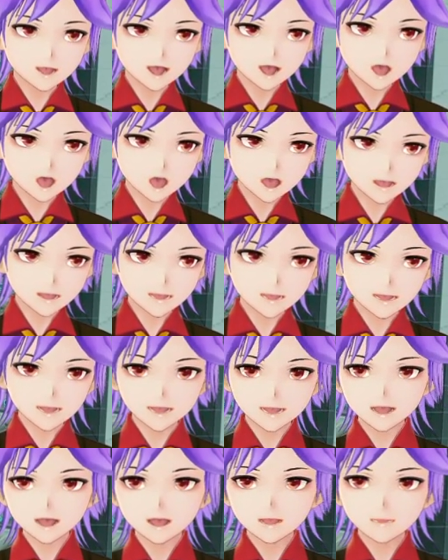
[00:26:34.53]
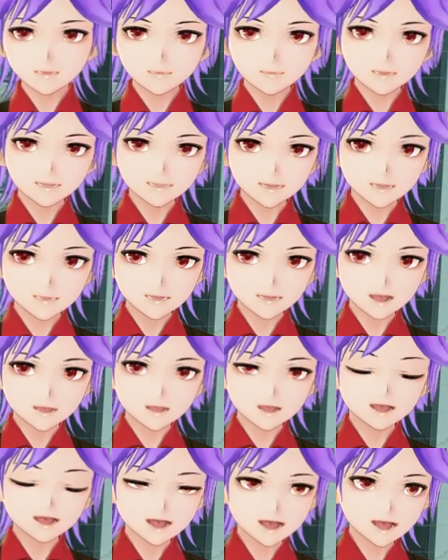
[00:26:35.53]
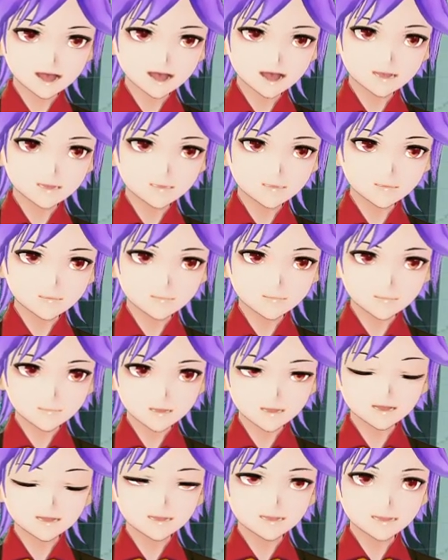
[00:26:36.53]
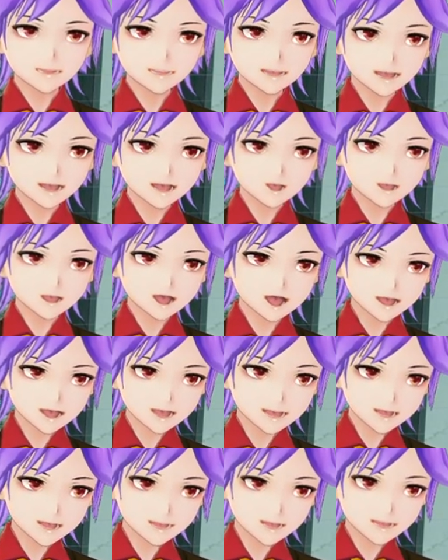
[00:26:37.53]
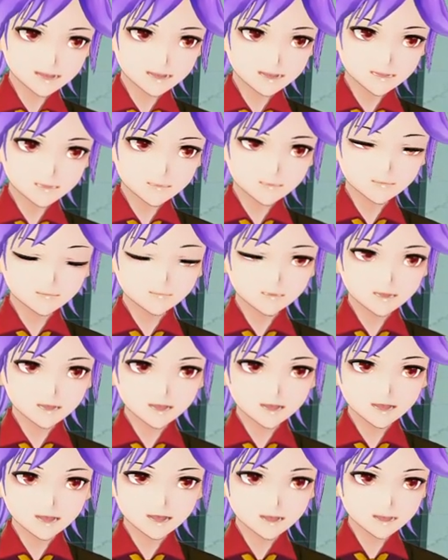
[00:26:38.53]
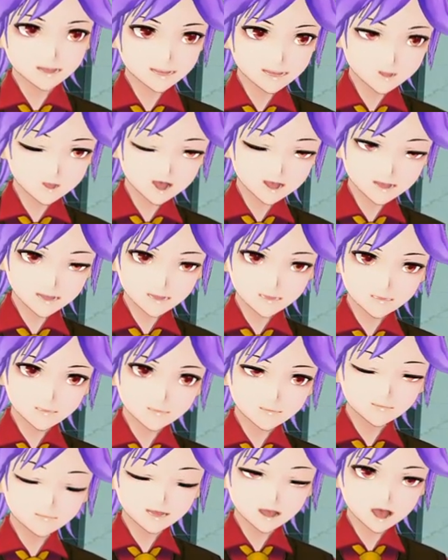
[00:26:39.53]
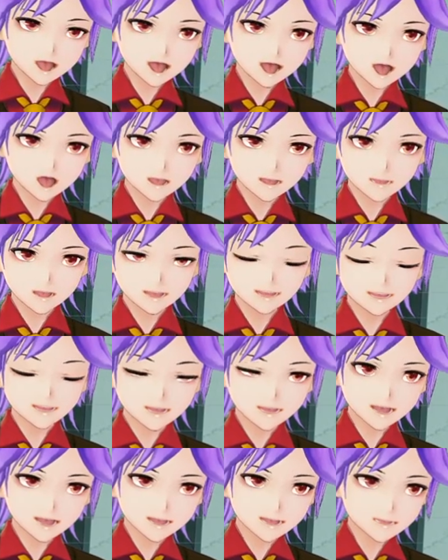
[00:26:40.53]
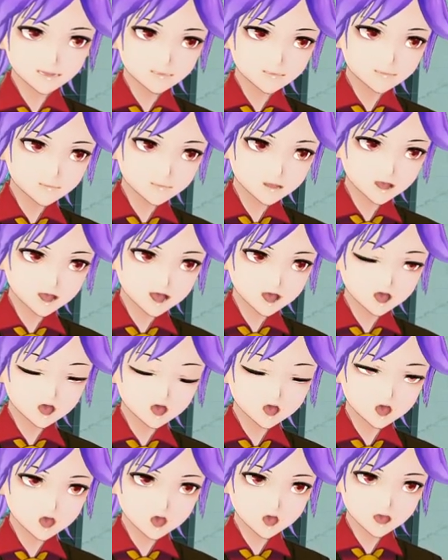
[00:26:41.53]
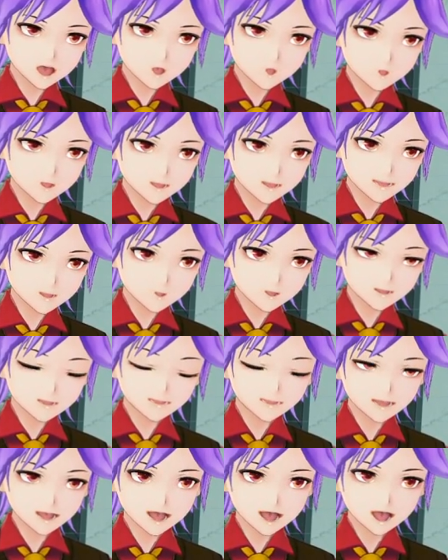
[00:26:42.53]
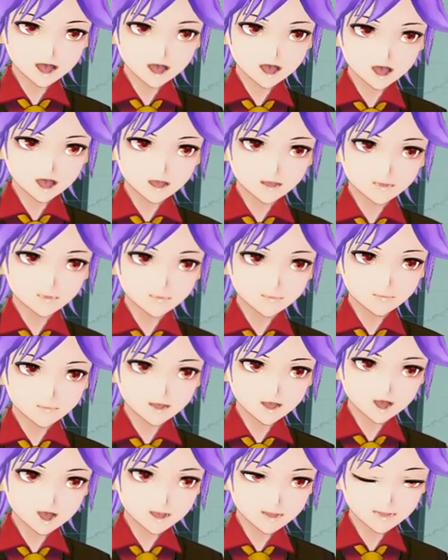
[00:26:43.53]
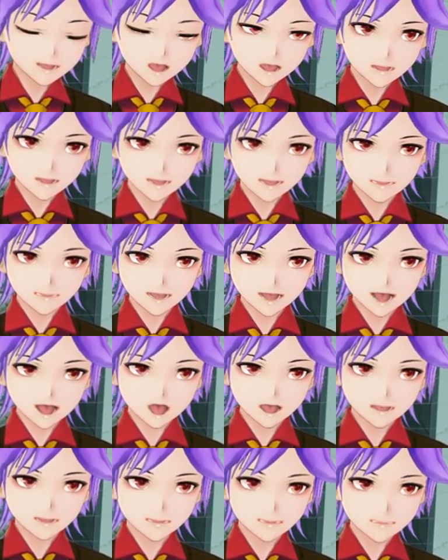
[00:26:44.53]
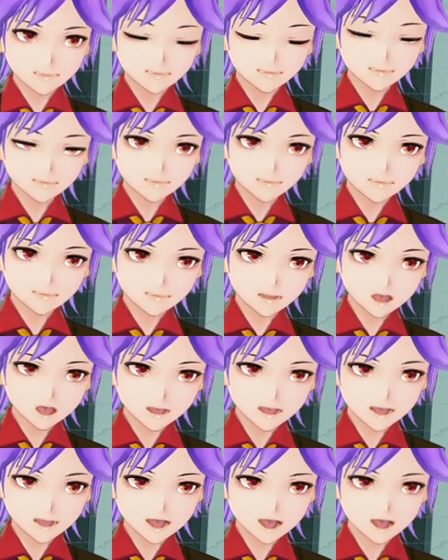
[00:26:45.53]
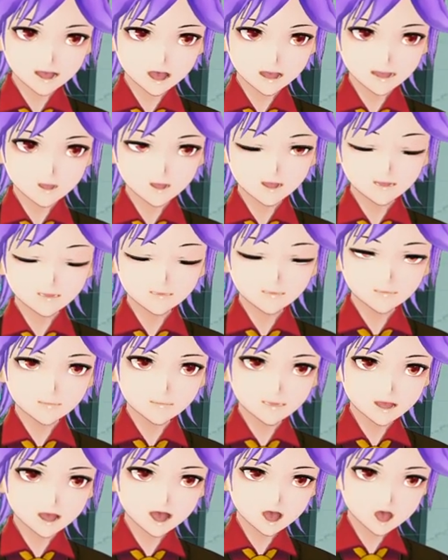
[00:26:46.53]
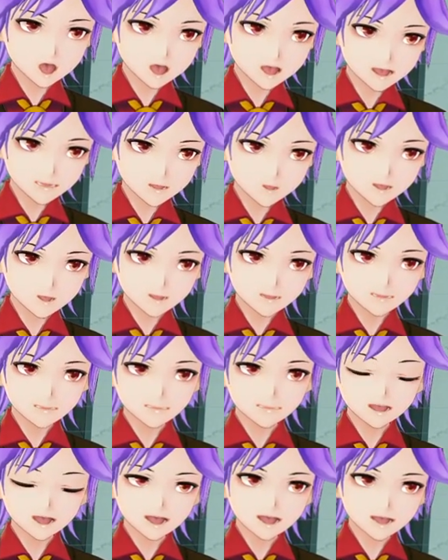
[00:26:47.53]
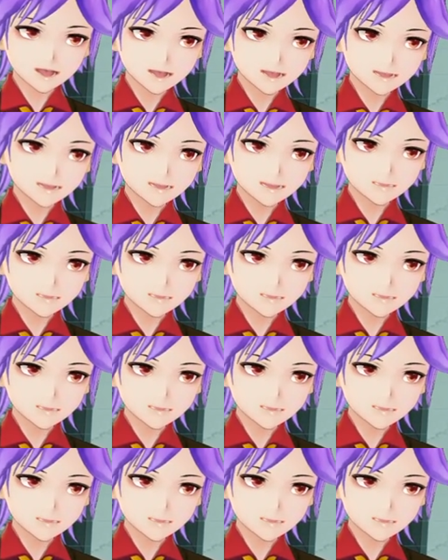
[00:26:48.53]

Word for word: if the uh, big Lumen mech right here, the red one, is panicked, it, it will, um, when it does its uh, suction ability, it will suck in